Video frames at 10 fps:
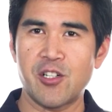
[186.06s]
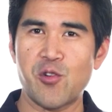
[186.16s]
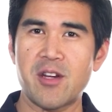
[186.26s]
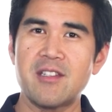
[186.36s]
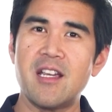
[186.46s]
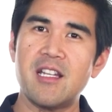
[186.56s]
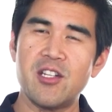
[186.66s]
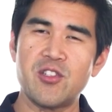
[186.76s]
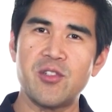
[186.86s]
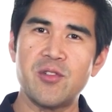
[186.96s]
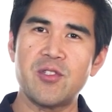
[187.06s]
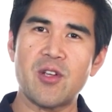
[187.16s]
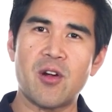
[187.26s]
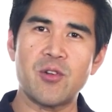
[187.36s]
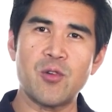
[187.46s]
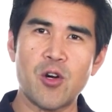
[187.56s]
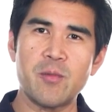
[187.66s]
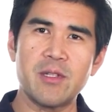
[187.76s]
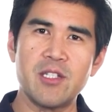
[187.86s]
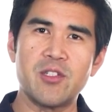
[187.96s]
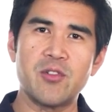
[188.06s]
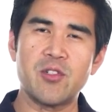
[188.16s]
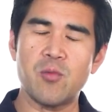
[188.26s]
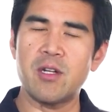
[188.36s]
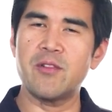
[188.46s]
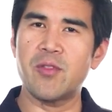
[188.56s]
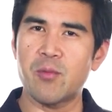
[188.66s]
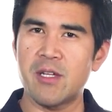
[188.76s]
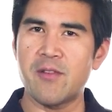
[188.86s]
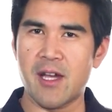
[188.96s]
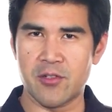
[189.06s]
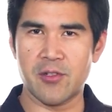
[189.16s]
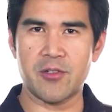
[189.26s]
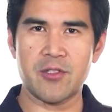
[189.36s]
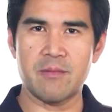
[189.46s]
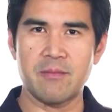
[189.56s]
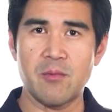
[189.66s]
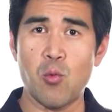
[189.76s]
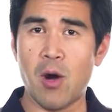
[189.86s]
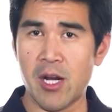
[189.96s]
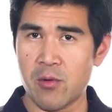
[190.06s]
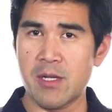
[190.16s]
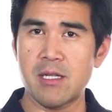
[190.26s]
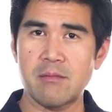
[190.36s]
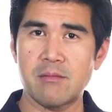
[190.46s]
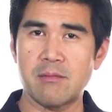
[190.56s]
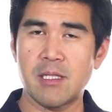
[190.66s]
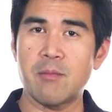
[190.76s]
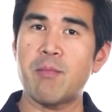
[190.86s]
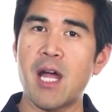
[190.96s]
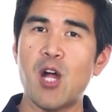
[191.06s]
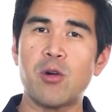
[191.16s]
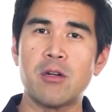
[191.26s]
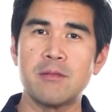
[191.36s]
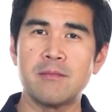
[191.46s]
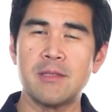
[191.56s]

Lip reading: CrestNet issues are normally due to one of three factors: wiring, power,